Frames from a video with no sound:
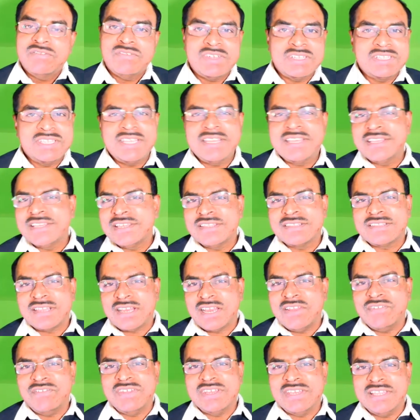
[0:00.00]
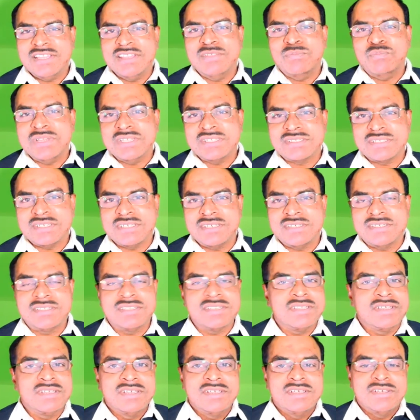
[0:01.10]
whether it is relevant in the present
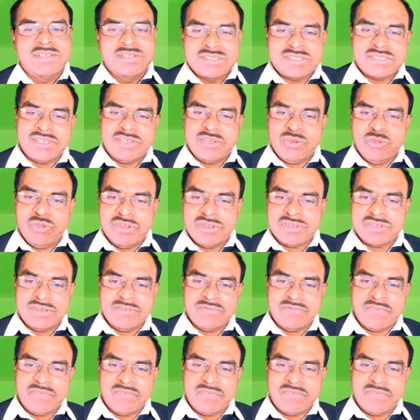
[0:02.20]
situation.